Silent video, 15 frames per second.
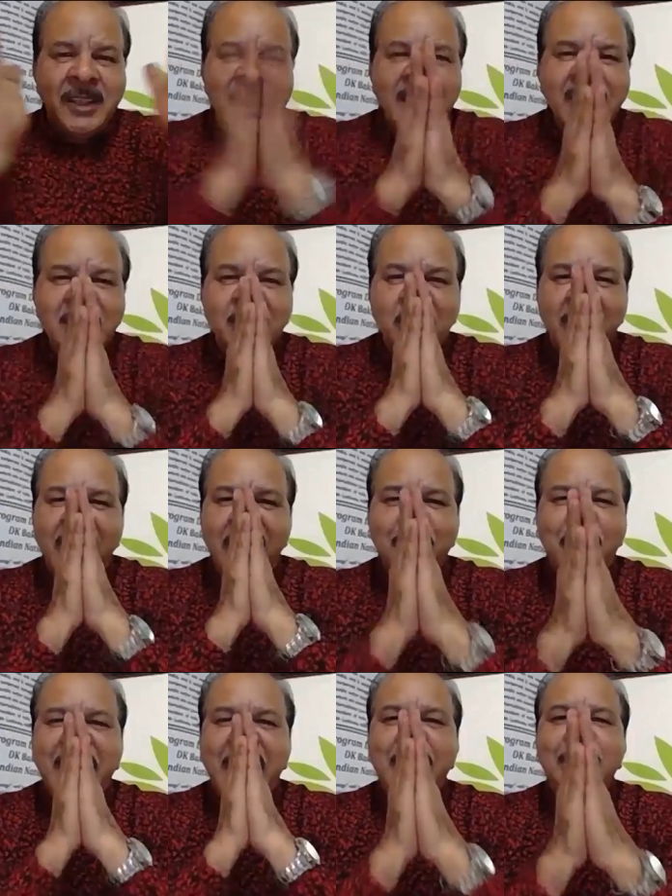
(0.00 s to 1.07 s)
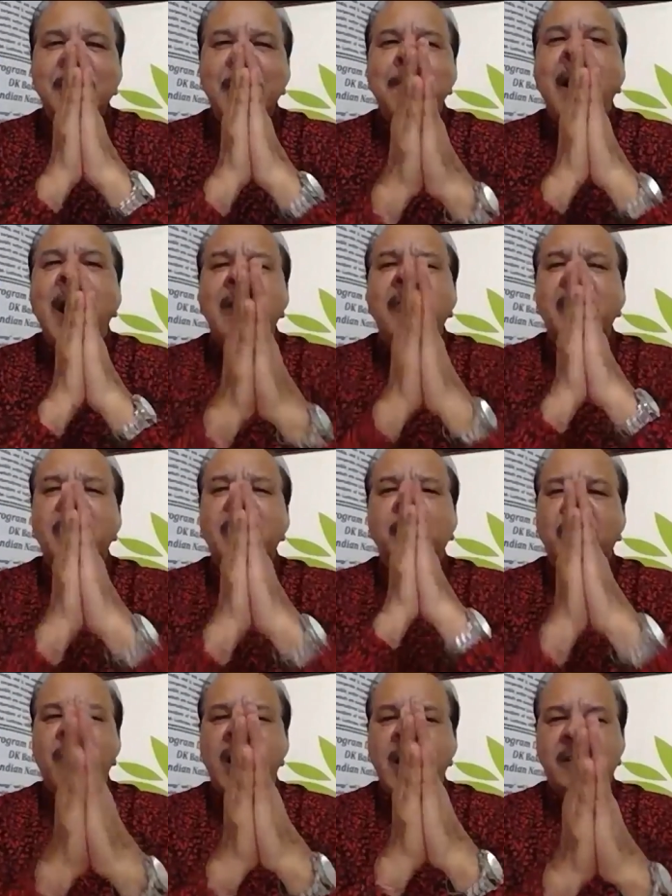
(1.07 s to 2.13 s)
this will become the power of
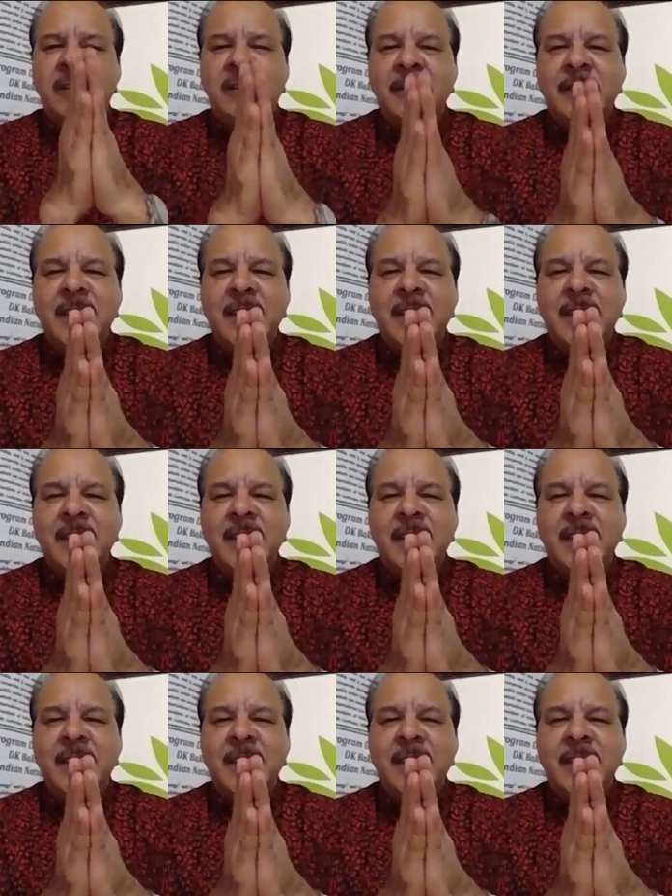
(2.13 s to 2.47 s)
the world.